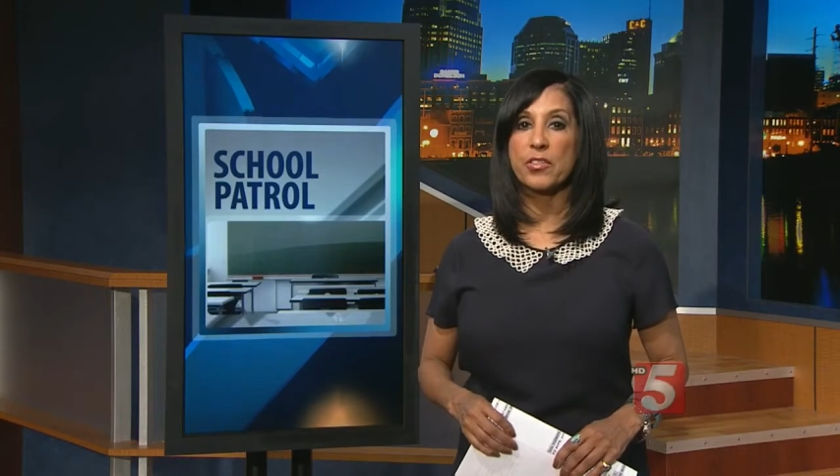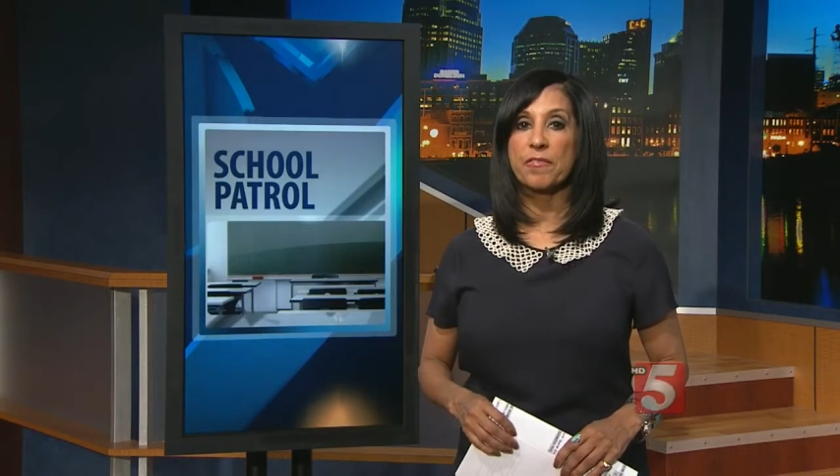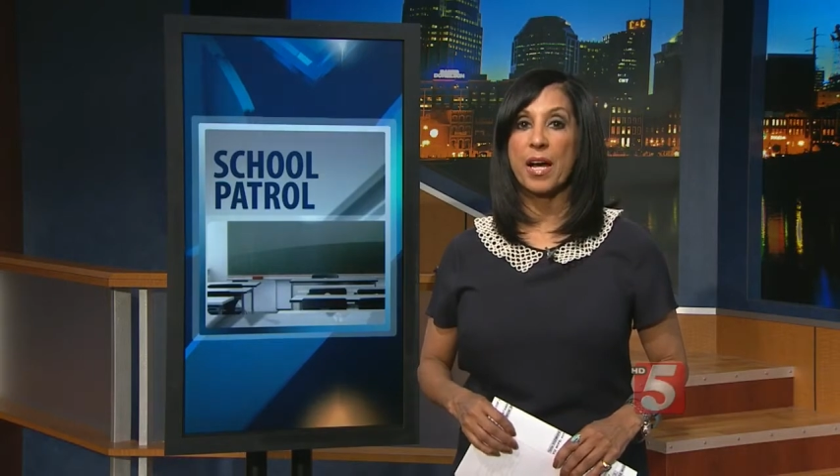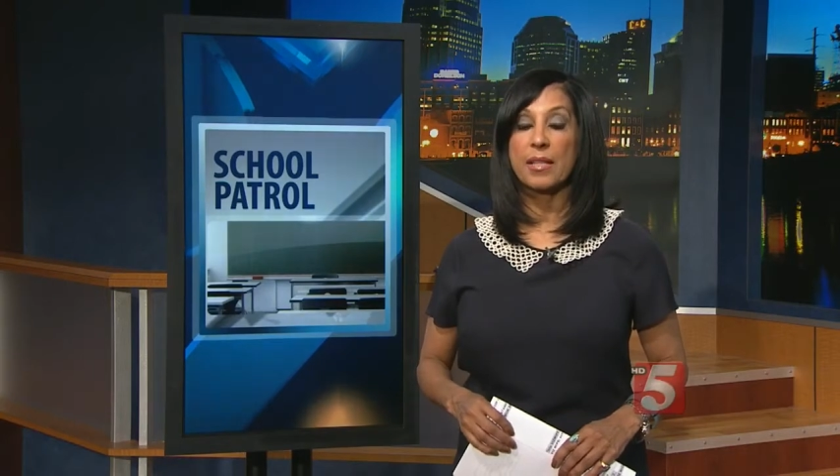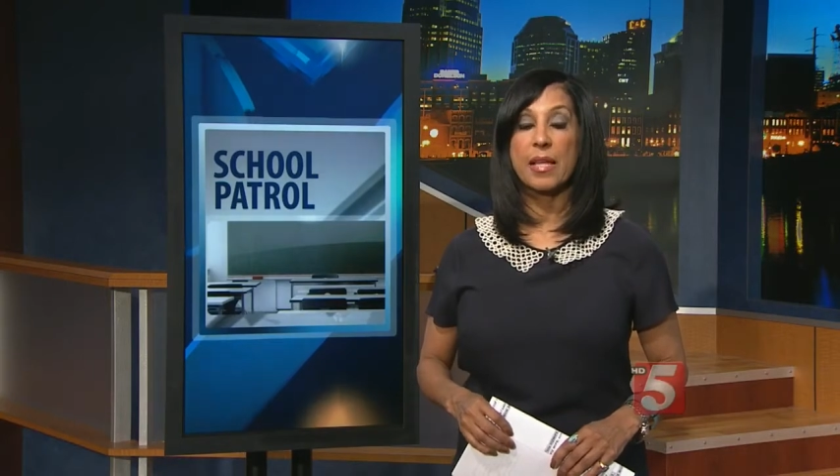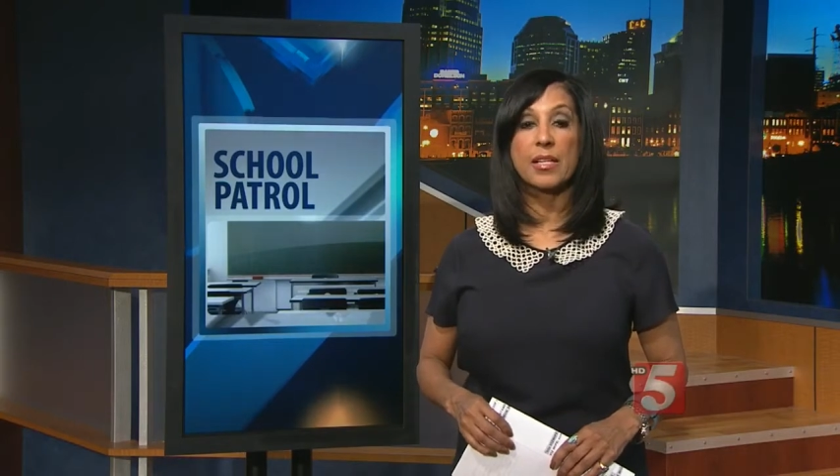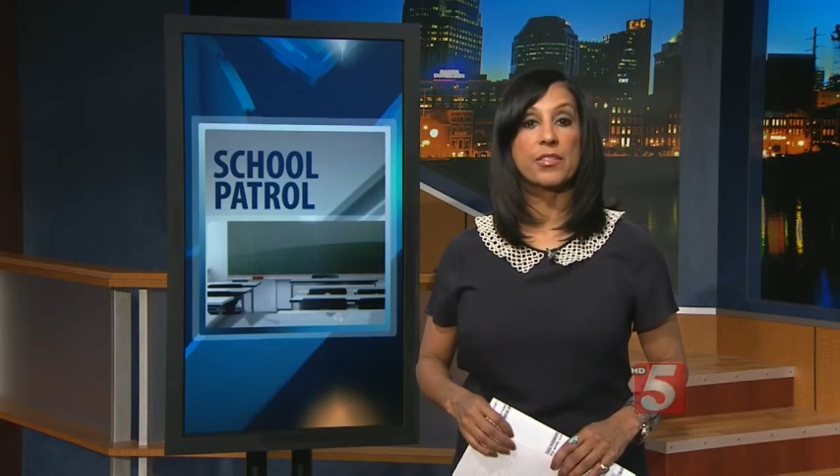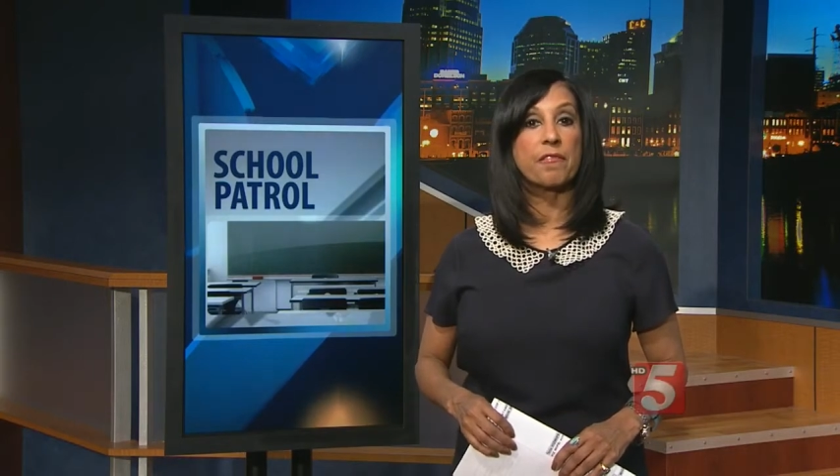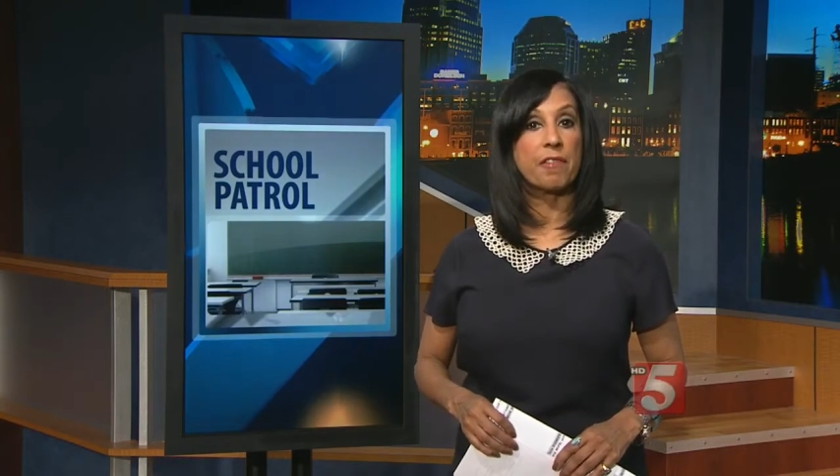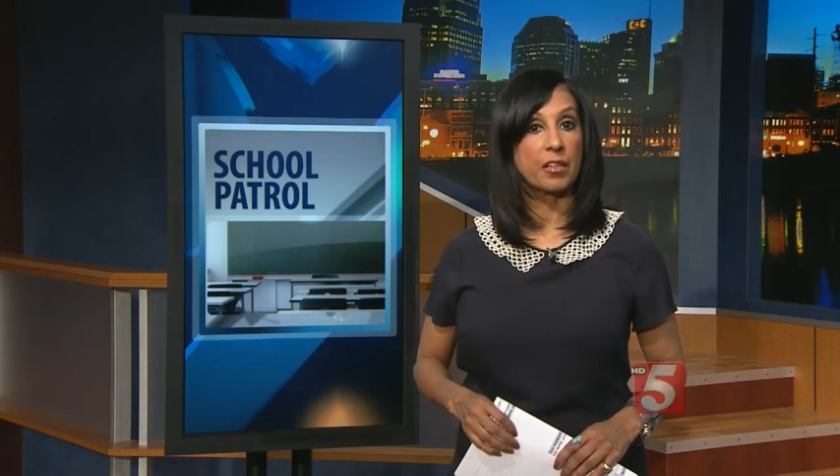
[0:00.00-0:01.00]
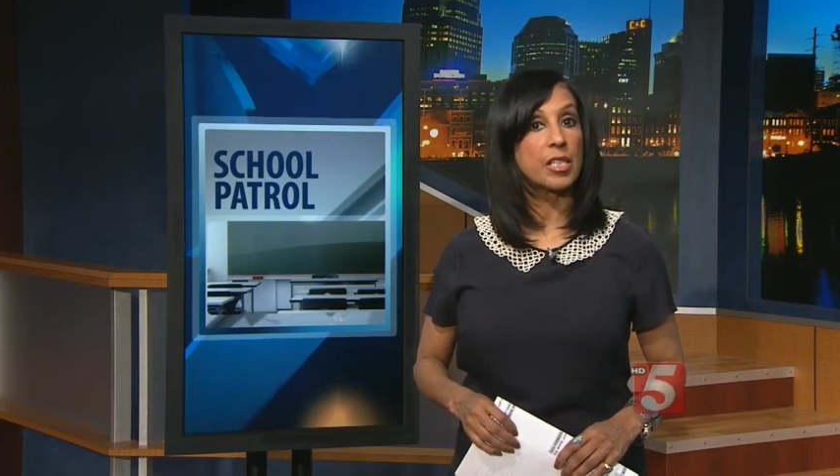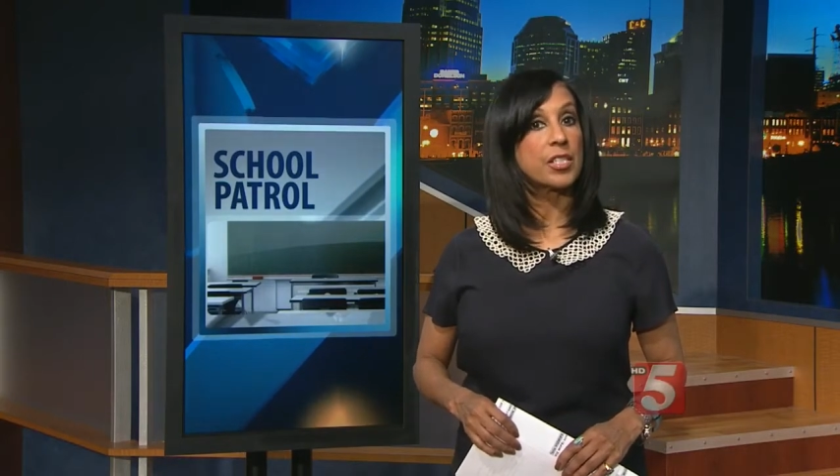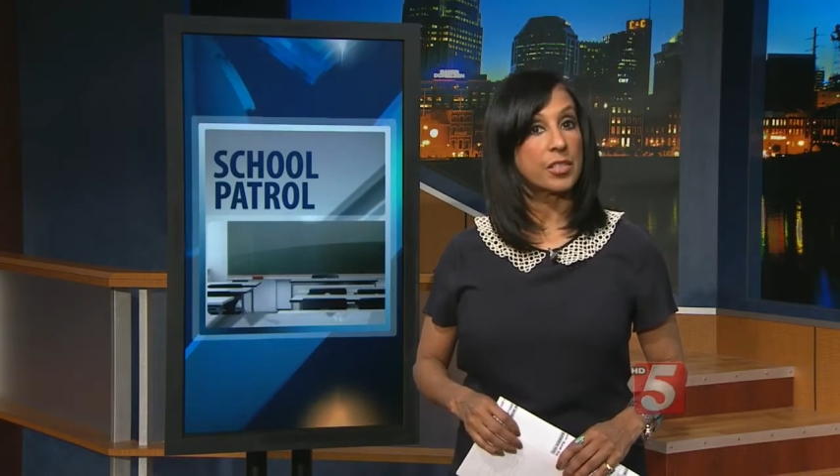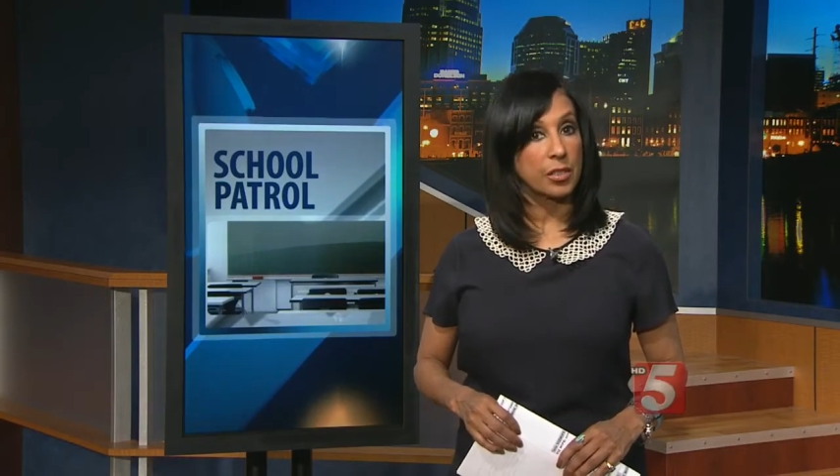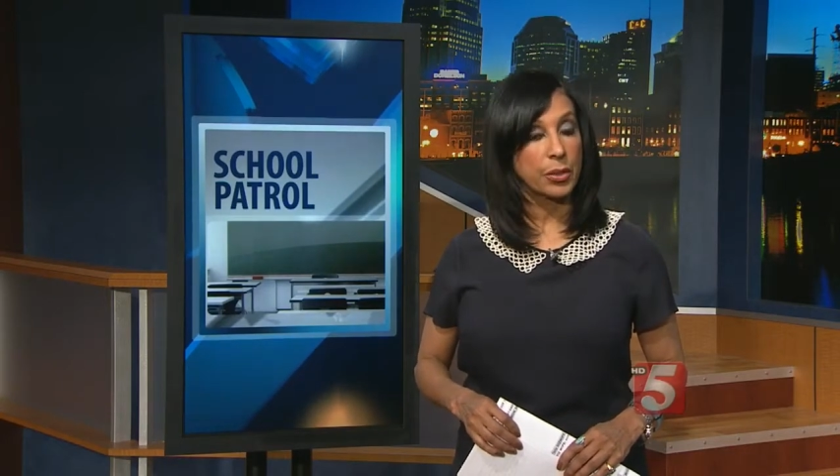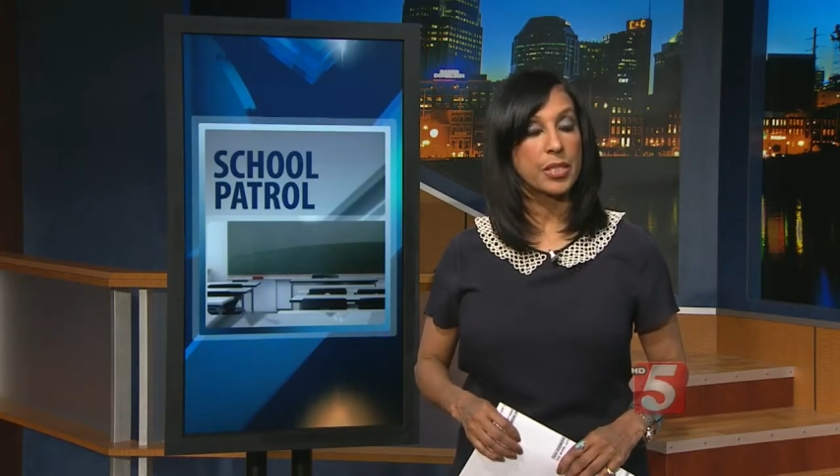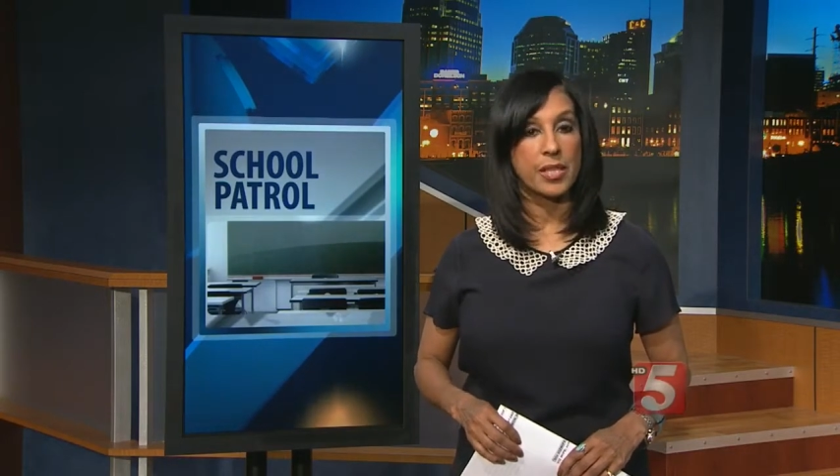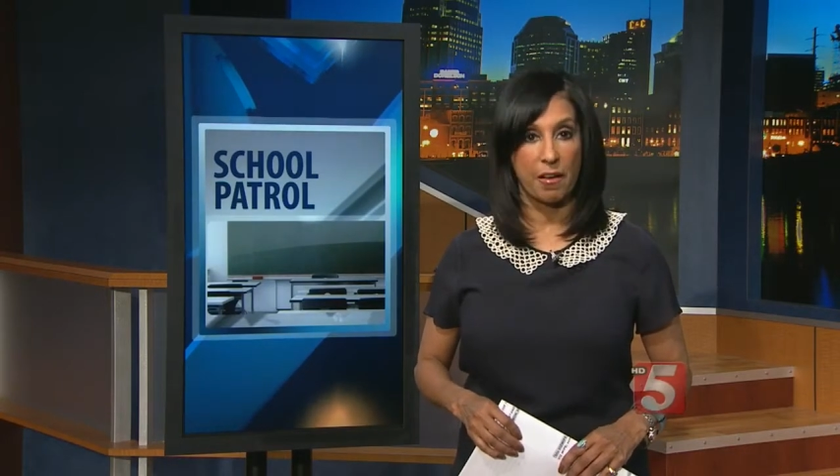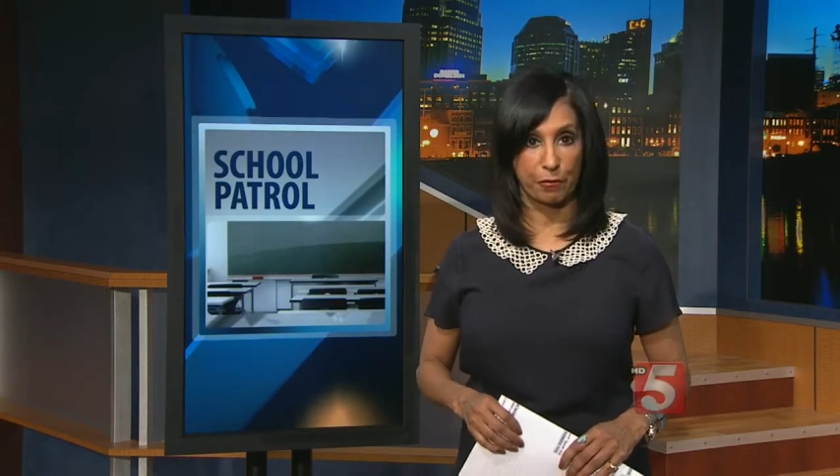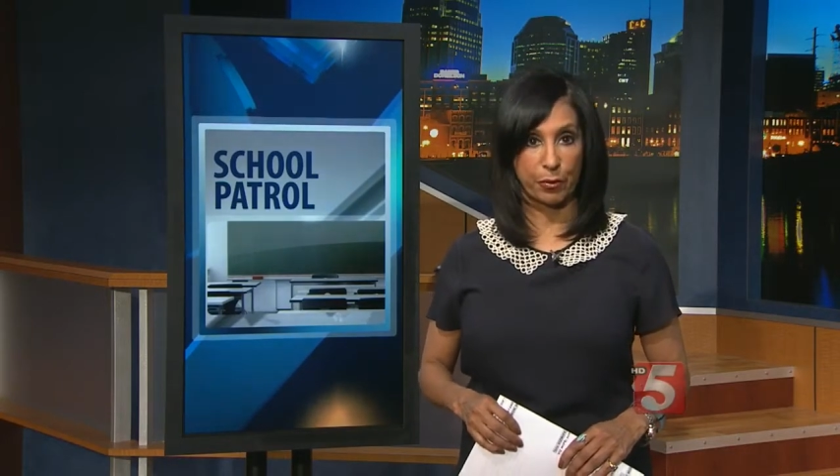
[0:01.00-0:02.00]
to find that it's a very serious
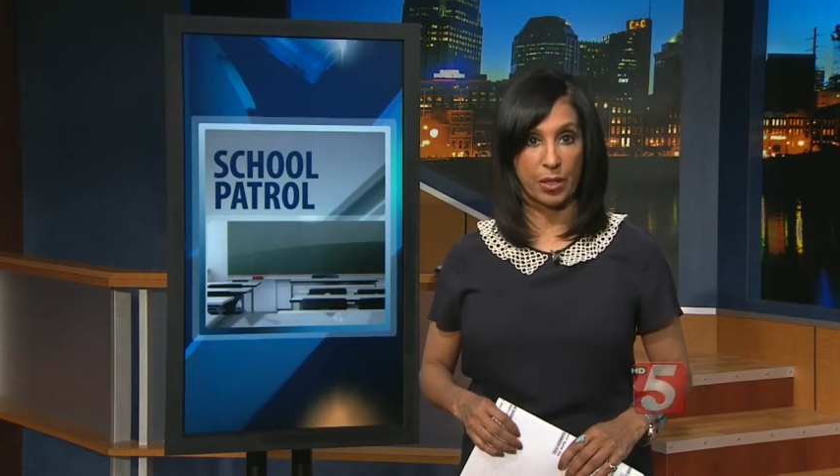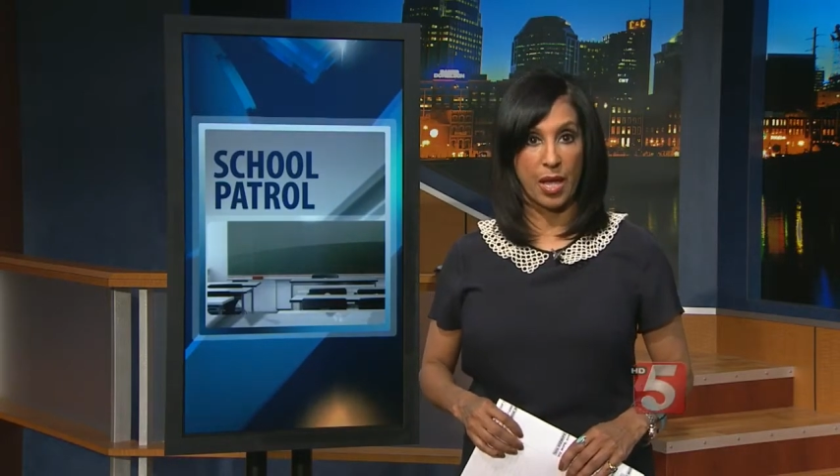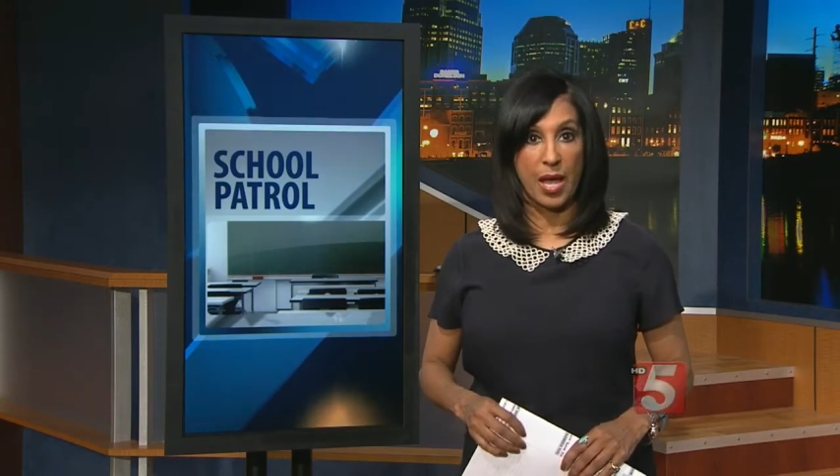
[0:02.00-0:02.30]
effort.